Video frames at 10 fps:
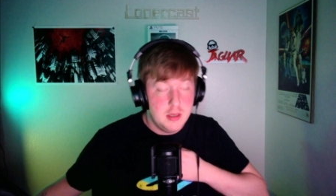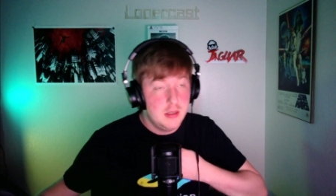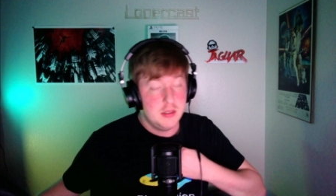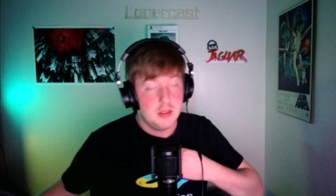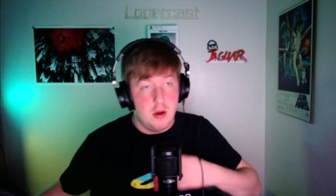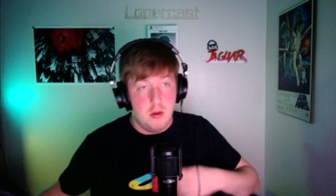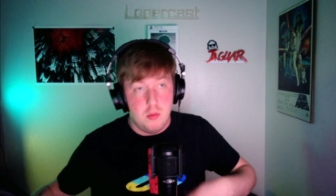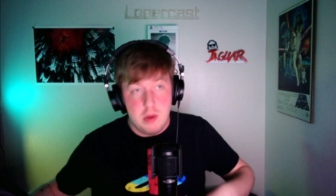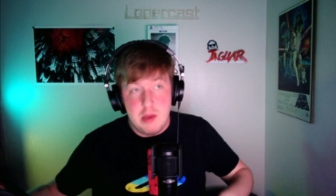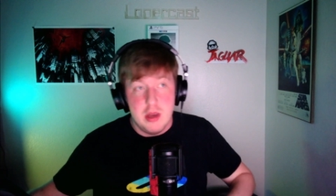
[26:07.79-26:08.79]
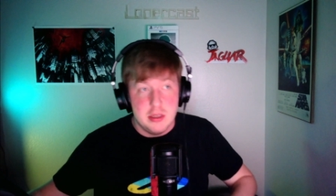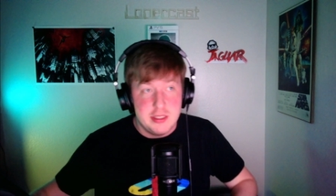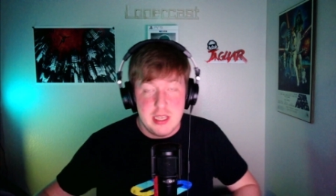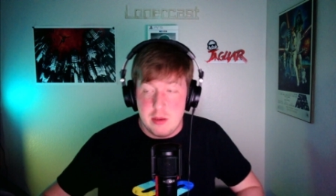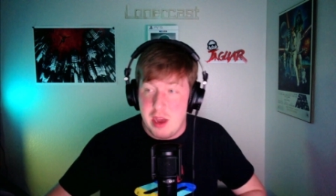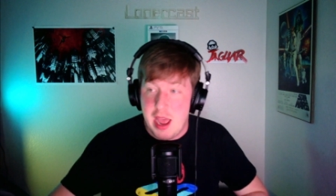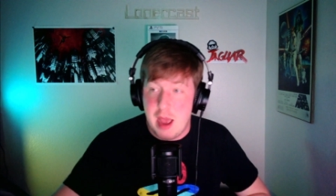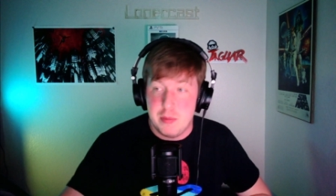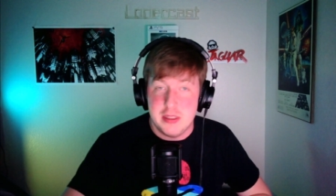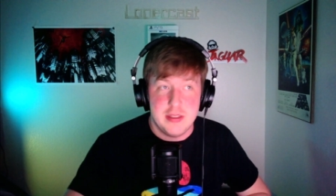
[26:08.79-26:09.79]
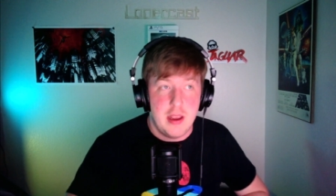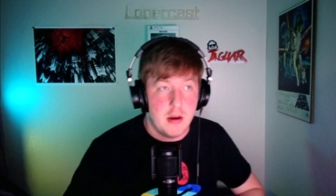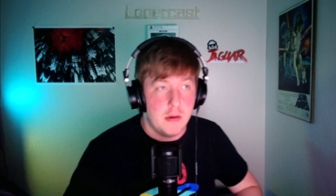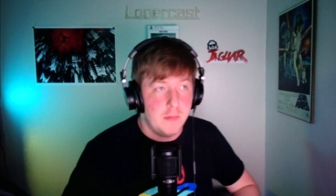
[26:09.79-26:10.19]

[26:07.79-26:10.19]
So we will see what happens there.